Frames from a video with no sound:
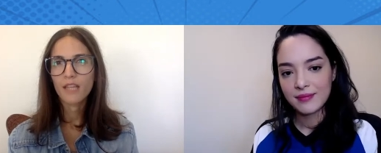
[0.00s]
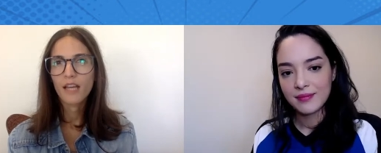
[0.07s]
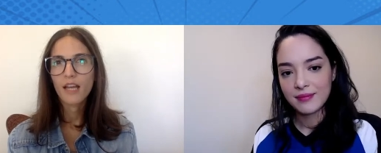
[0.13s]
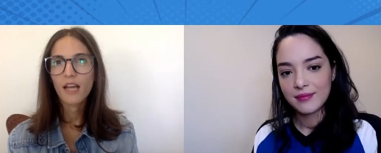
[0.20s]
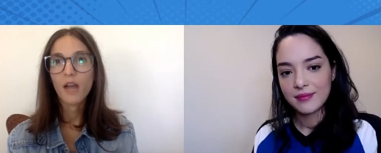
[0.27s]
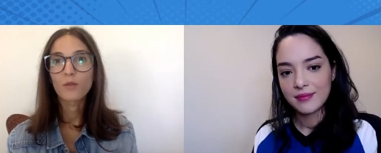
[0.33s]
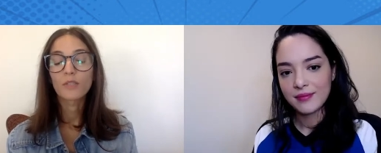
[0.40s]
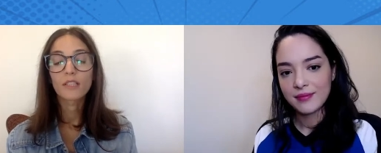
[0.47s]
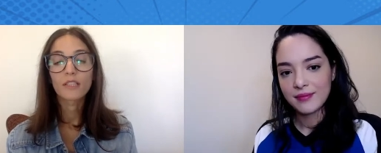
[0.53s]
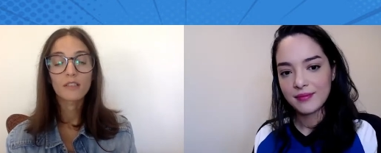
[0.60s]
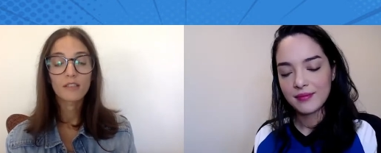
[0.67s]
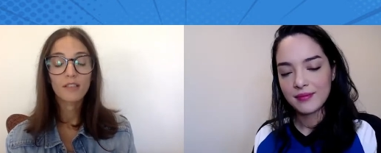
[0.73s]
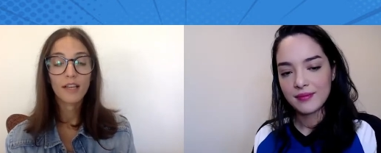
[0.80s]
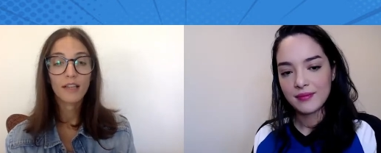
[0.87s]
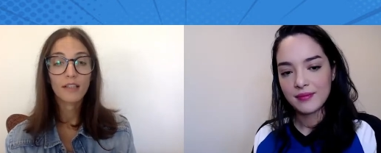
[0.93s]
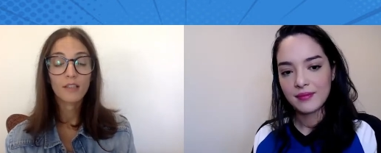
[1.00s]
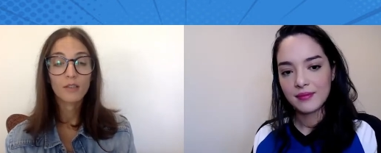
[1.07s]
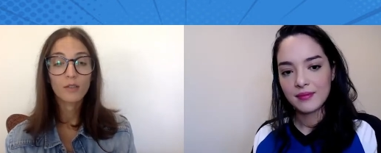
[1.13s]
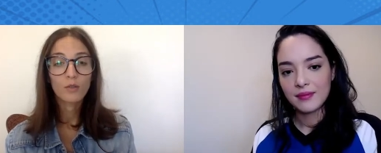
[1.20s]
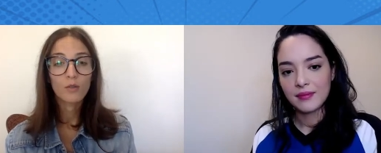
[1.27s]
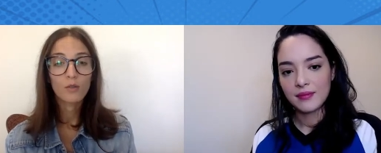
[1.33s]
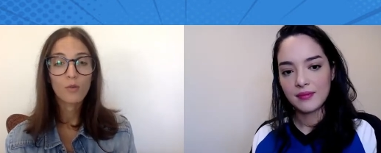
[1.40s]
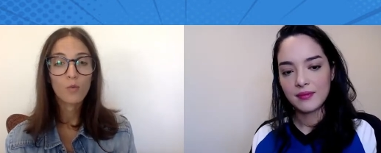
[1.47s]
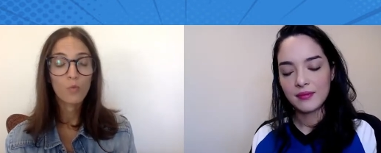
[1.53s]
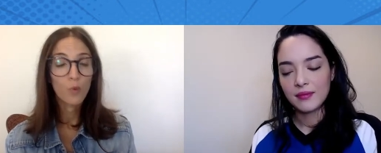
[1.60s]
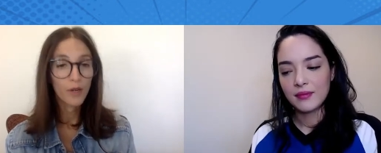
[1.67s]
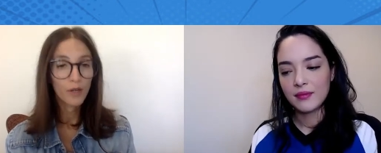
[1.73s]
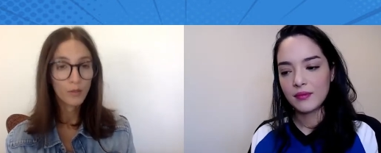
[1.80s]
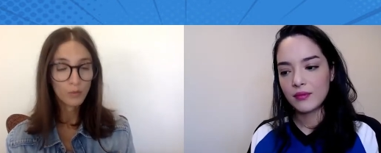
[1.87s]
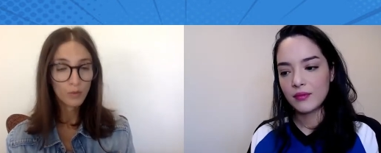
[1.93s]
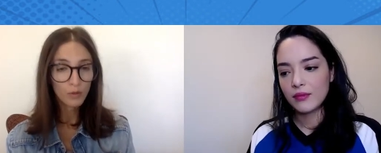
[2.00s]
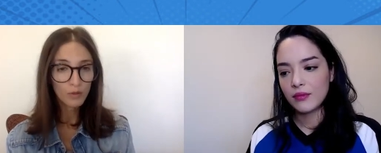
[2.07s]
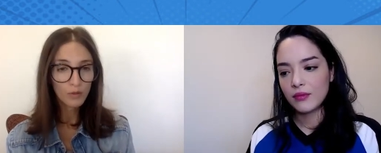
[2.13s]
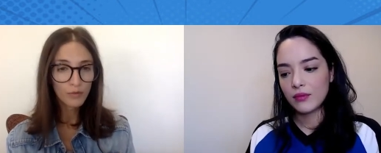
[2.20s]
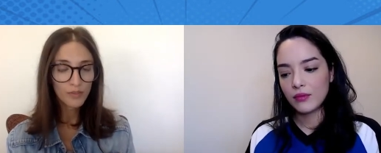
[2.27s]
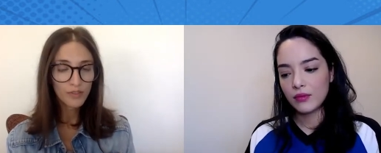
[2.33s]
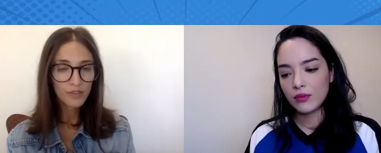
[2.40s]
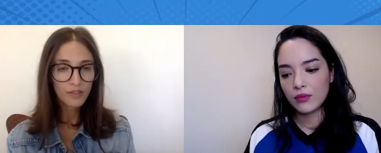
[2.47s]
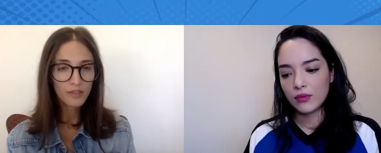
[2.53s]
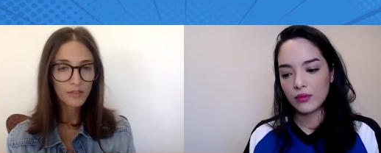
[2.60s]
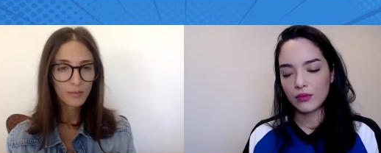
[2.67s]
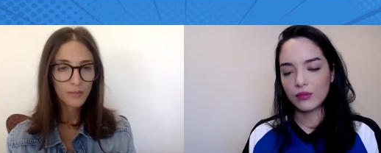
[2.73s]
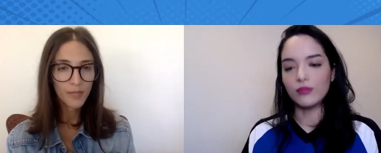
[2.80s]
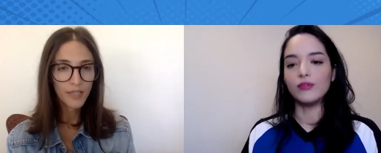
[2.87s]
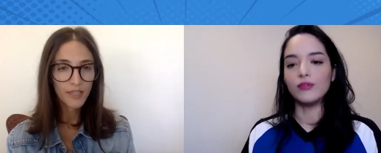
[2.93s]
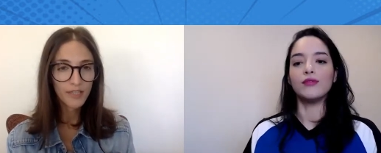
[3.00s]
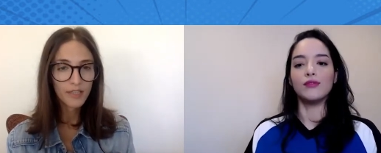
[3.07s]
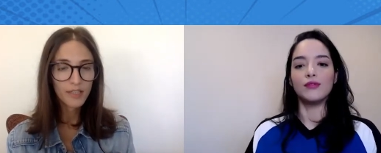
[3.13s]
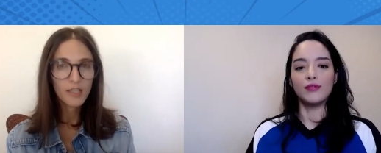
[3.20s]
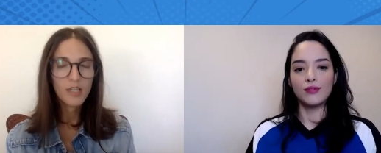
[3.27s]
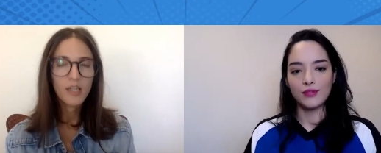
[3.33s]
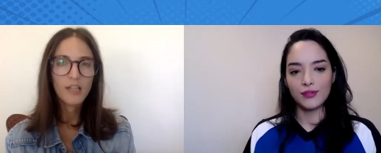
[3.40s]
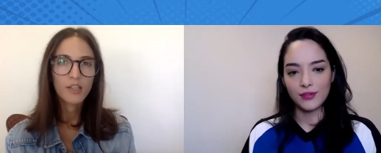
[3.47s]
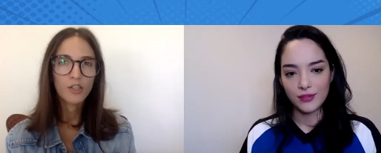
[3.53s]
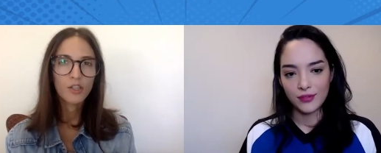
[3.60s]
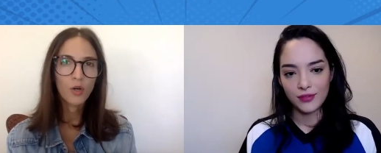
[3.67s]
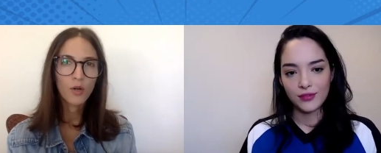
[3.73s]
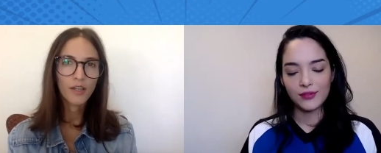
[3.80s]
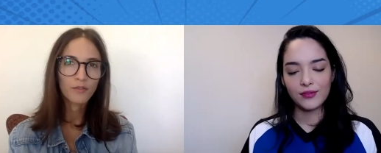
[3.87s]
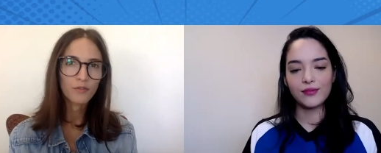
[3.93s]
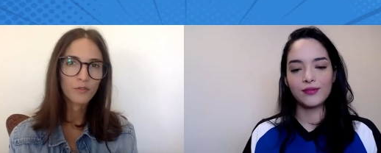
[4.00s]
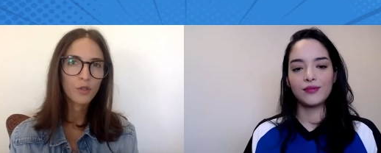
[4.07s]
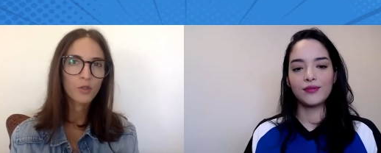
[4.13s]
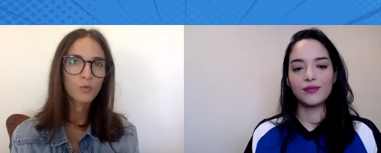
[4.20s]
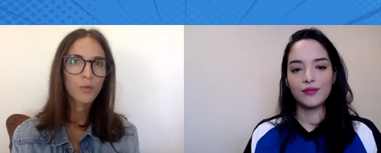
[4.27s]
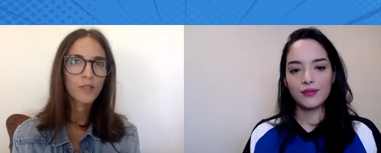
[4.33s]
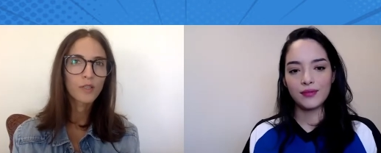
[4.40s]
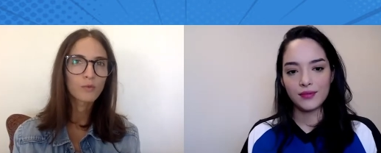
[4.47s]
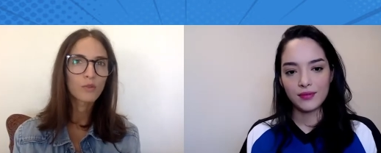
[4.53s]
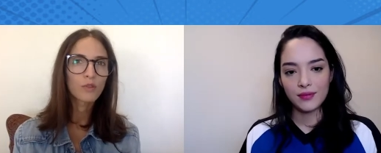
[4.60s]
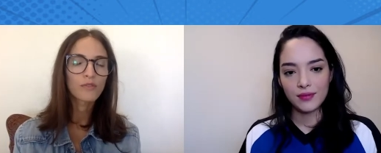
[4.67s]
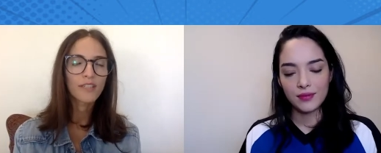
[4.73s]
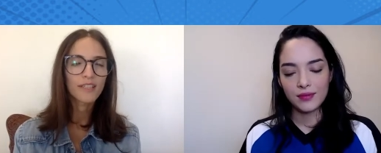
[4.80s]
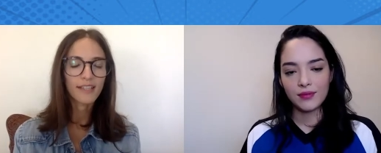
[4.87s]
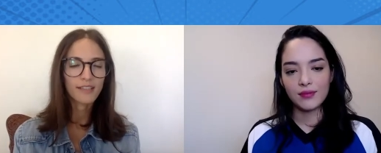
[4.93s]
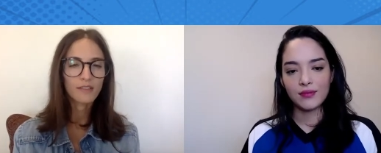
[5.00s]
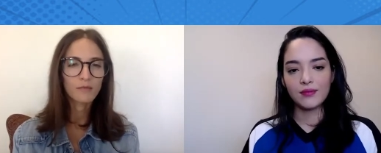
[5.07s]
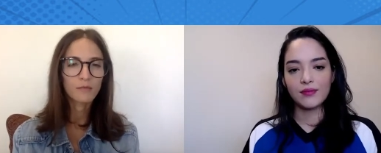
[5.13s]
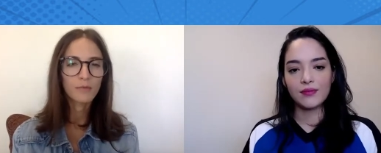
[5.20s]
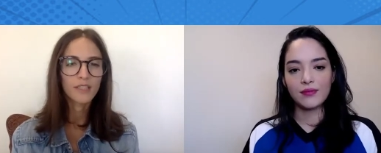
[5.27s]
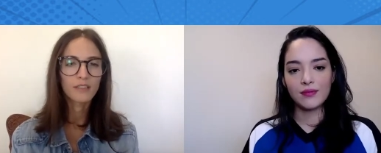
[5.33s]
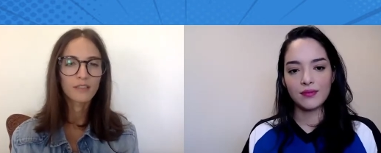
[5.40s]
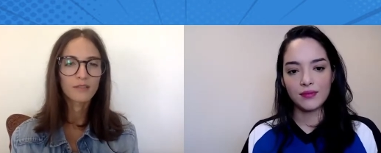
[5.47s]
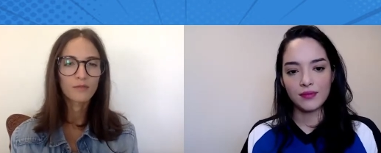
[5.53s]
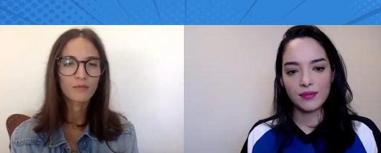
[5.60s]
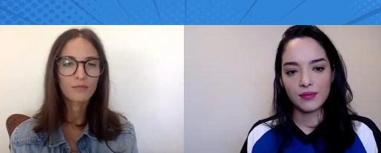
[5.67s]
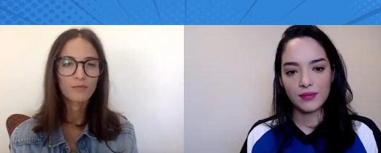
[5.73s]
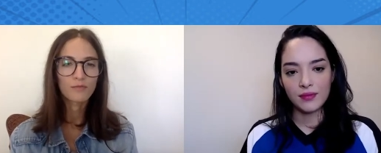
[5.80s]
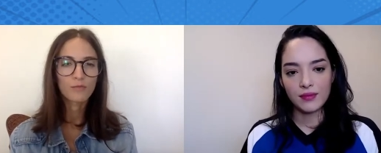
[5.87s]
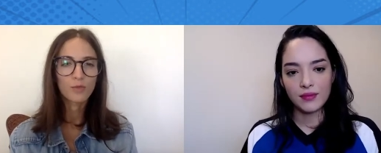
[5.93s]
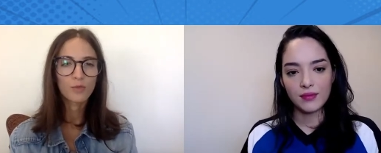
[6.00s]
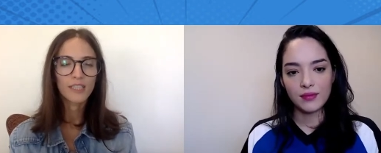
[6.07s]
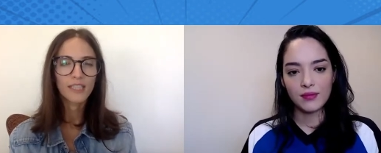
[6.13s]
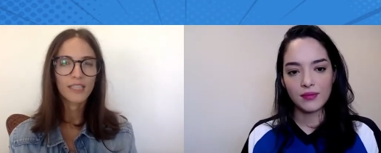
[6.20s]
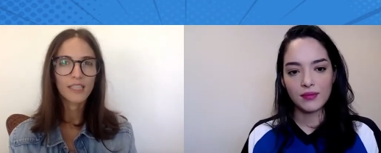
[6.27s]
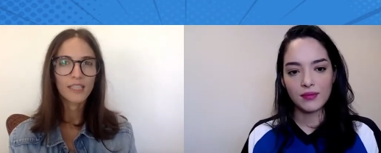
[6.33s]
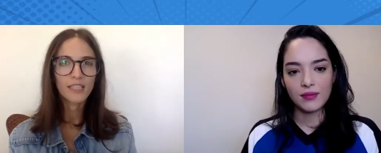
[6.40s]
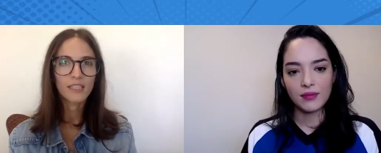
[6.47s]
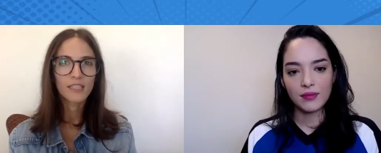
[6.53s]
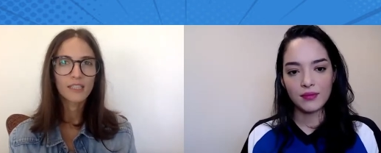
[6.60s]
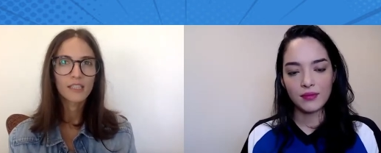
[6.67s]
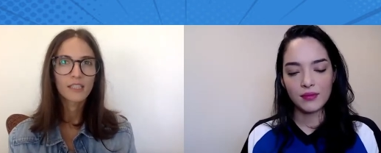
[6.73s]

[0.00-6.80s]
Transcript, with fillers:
Speaker 1: I really like werewolves, but going for a werewolf that hasn't been really